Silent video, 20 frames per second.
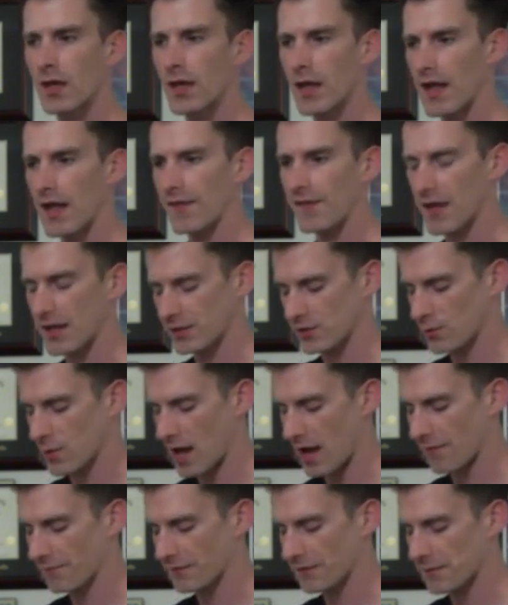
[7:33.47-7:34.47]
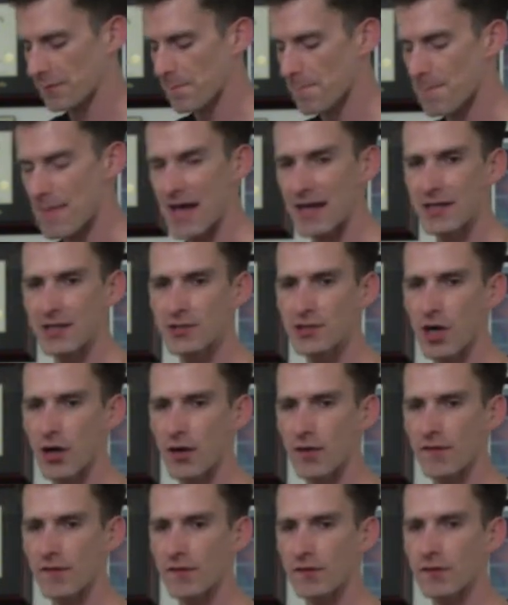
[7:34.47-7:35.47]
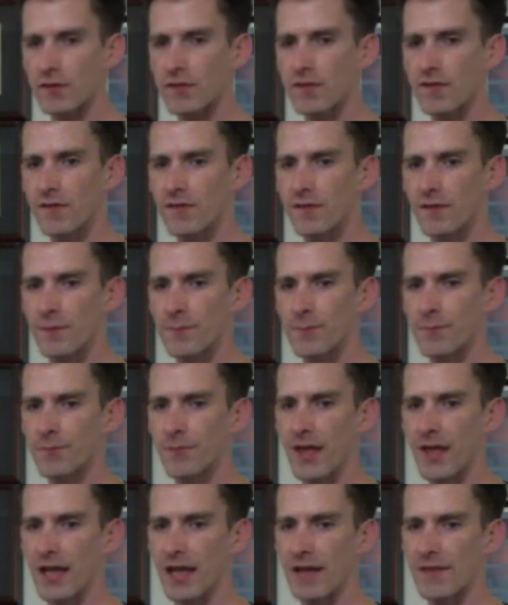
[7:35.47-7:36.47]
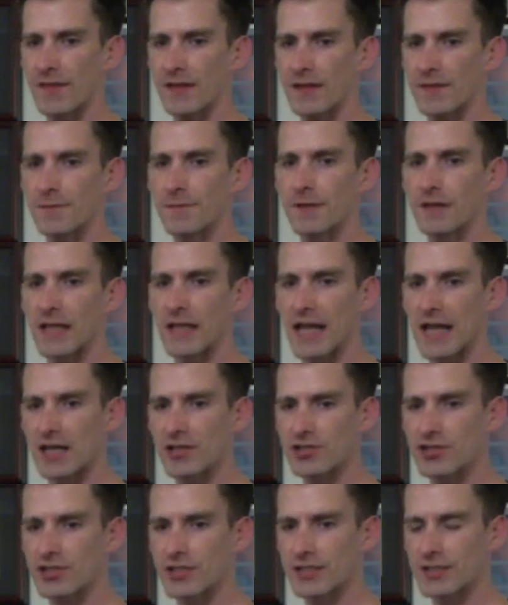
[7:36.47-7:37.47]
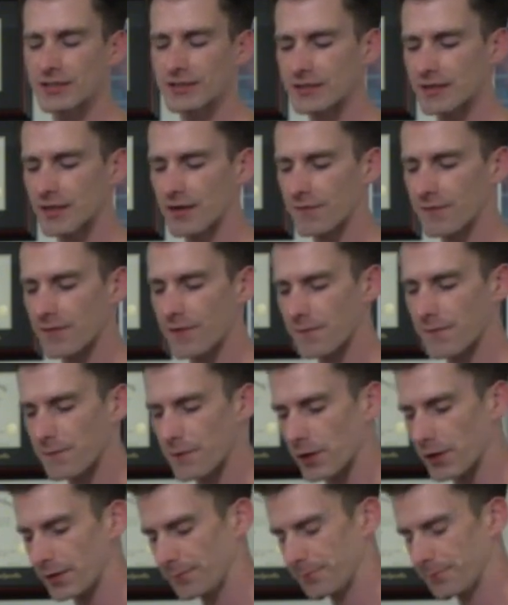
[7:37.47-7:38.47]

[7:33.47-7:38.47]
And then you have the metatarsals and the phalanges of the foot.